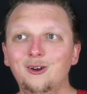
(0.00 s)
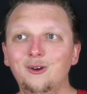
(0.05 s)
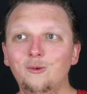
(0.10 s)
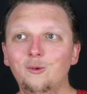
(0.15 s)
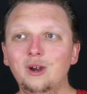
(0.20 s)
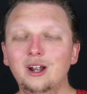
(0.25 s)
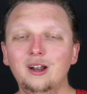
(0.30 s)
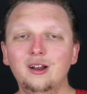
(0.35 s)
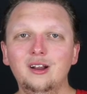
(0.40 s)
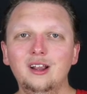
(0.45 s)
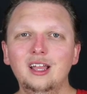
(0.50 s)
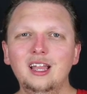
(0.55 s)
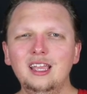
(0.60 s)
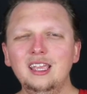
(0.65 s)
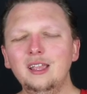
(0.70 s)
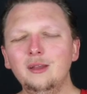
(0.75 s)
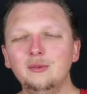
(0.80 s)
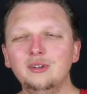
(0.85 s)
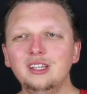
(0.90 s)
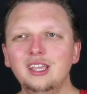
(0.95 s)
where
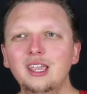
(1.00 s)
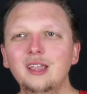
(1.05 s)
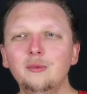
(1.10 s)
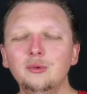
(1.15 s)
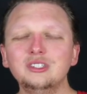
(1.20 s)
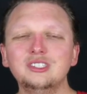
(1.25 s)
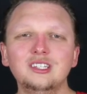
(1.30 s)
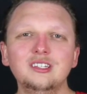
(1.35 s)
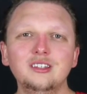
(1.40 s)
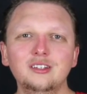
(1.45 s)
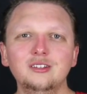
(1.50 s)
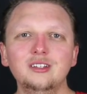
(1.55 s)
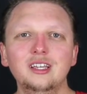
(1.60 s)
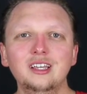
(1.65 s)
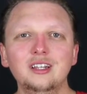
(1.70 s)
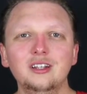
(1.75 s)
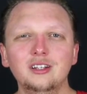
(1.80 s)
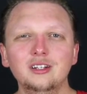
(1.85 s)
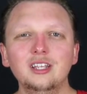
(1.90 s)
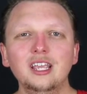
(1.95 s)
it was in
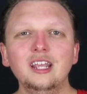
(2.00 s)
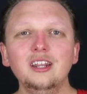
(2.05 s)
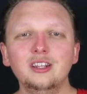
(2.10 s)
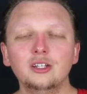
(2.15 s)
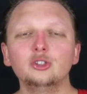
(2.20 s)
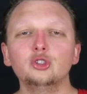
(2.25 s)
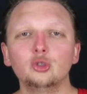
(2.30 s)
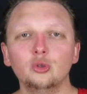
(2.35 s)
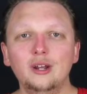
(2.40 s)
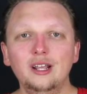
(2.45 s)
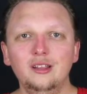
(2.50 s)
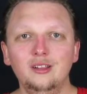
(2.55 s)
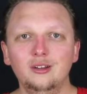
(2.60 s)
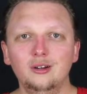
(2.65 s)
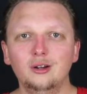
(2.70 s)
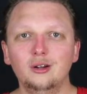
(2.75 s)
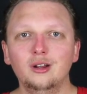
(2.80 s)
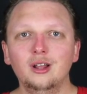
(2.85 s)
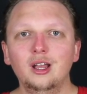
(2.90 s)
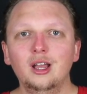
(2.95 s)
the
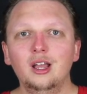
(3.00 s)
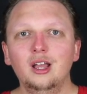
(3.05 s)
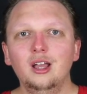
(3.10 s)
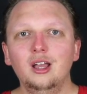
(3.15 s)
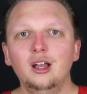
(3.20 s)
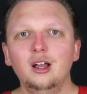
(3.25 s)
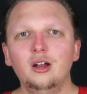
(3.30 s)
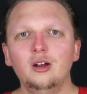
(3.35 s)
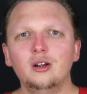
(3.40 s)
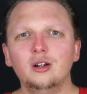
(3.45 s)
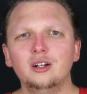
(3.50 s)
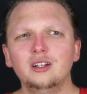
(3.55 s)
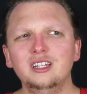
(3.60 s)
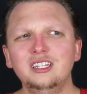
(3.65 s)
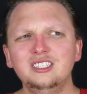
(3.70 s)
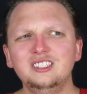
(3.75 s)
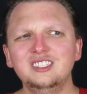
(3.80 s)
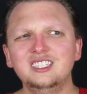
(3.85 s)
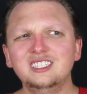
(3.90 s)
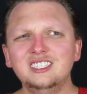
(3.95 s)
trailer, or at
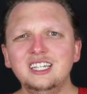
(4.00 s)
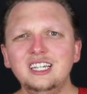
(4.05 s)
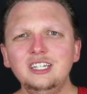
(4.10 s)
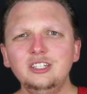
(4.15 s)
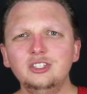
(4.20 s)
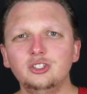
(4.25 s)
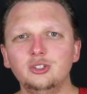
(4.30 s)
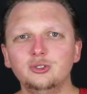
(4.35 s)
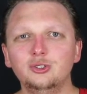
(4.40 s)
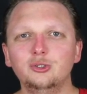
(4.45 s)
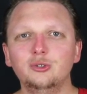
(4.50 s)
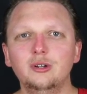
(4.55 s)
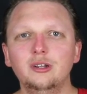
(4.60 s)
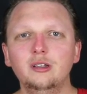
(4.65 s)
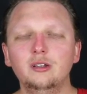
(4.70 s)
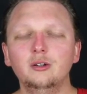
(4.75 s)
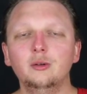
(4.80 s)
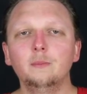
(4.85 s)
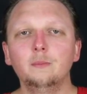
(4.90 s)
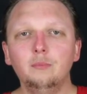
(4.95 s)
least the teaser
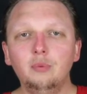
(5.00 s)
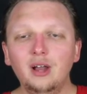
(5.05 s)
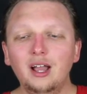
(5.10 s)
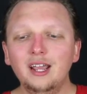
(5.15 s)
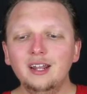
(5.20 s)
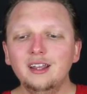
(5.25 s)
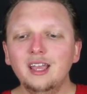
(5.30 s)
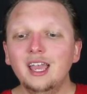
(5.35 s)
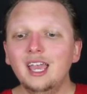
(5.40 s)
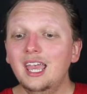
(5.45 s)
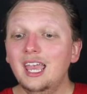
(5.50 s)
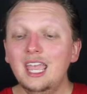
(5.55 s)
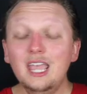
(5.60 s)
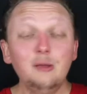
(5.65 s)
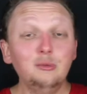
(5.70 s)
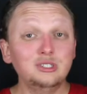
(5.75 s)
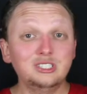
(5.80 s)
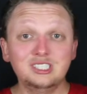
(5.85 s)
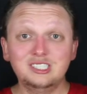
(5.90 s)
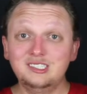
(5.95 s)
trailer, but it
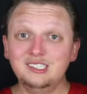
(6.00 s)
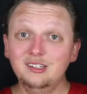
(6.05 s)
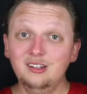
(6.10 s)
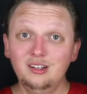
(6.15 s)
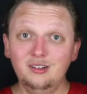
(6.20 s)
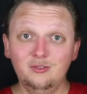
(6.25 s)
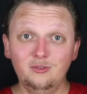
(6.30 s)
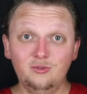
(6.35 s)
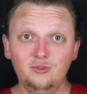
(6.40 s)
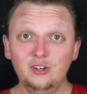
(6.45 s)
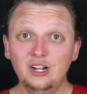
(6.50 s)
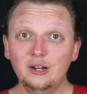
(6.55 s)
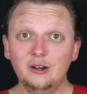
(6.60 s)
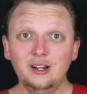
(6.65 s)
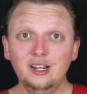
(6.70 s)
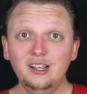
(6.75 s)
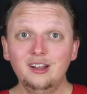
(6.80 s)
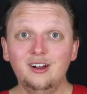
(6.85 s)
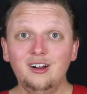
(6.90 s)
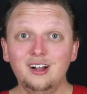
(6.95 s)
was still a
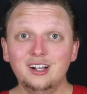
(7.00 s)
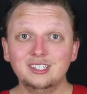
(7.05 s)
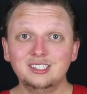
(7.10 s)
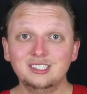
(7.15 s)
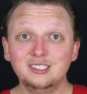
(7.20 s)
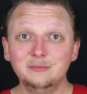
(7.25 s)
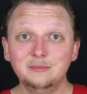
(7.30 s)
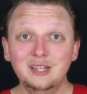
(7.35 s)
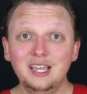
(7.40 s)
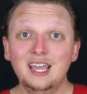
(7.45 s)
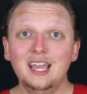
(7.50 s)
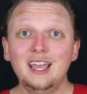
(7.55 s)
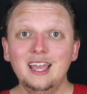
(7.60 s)
very awesome